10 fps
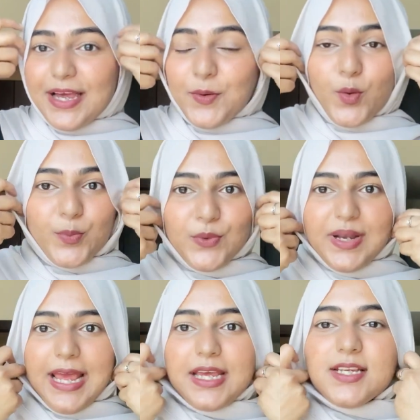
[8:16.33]
I hope you
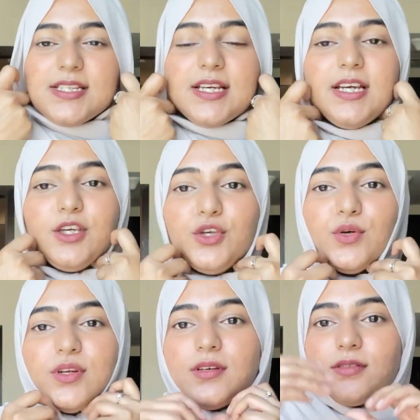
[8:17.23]
like it. You
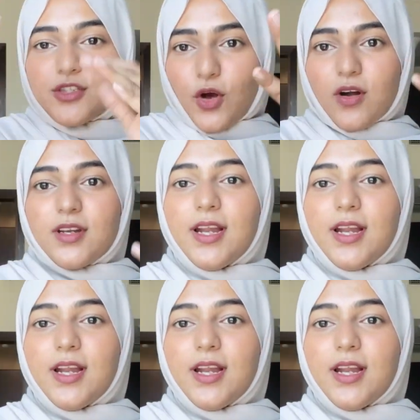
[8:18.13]
do short